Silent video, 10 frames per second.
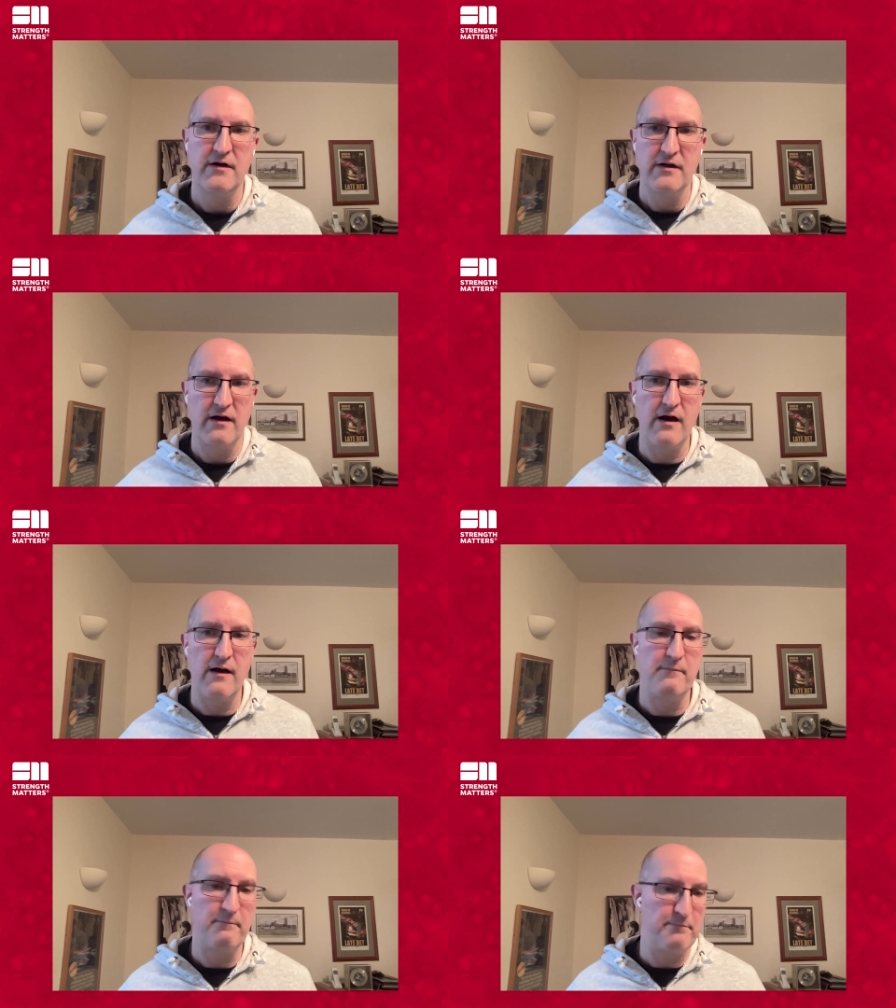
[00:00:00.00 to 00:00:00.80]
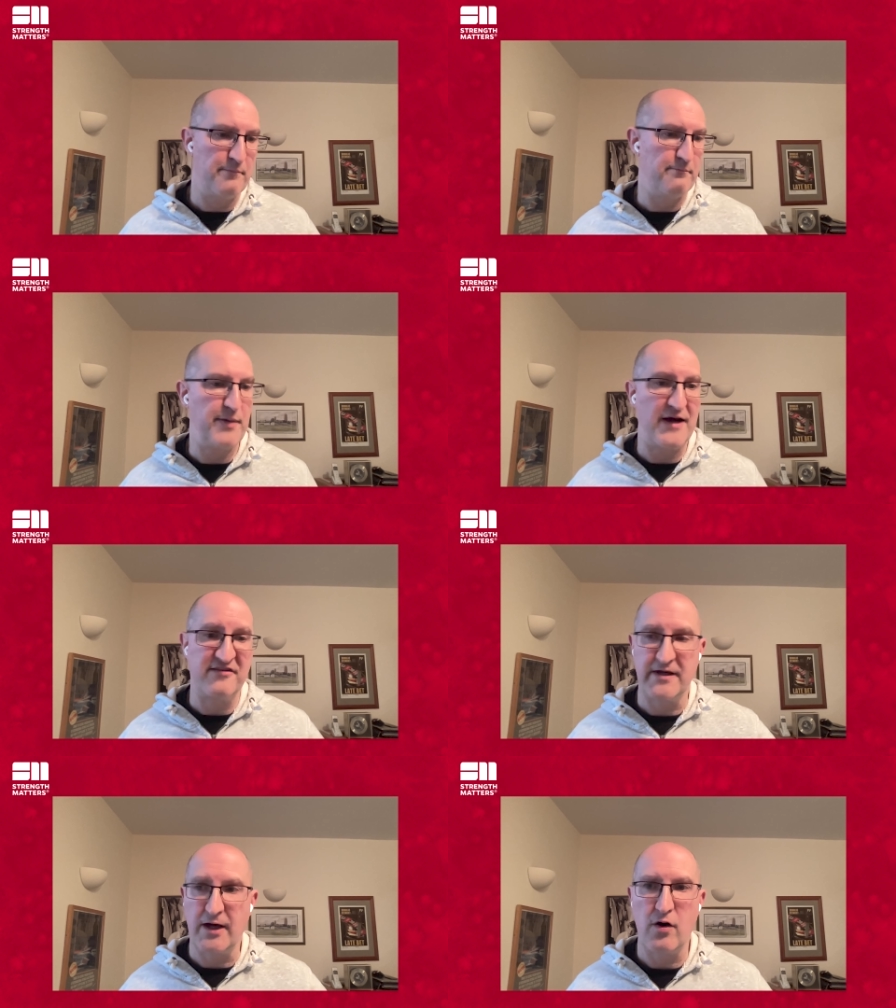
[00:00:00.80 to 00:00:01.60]
Um,
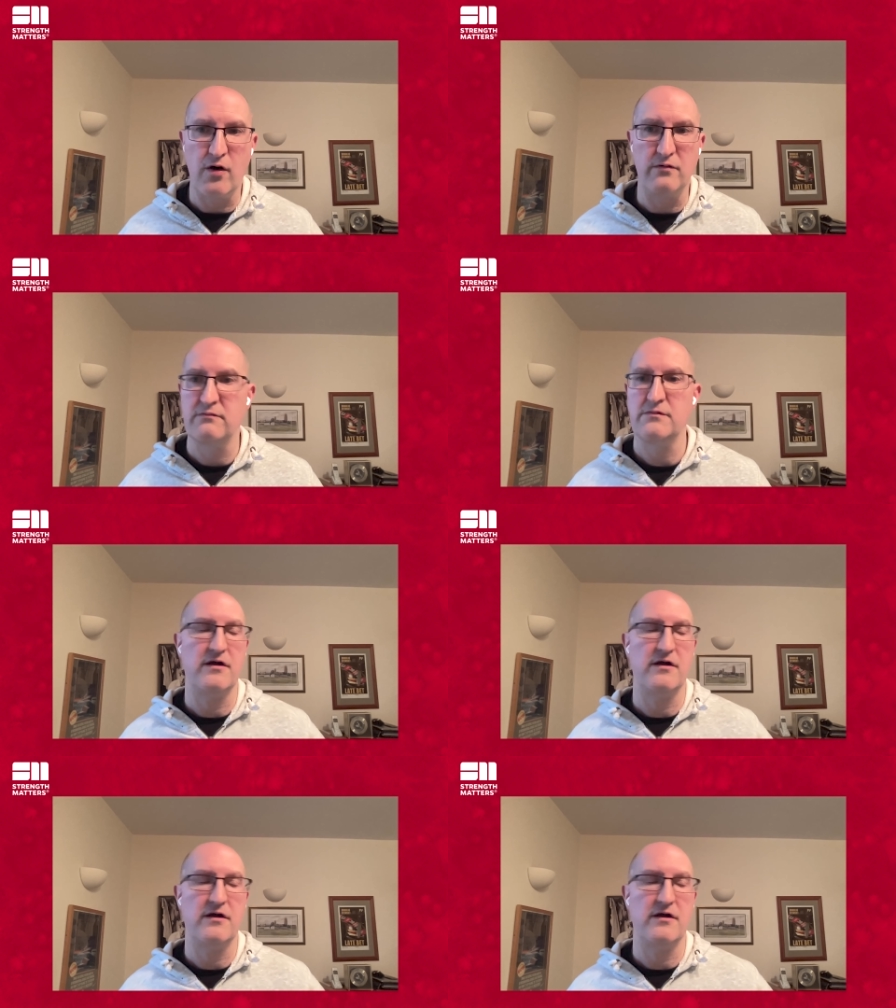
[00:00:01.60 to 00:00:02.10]
basing it on you know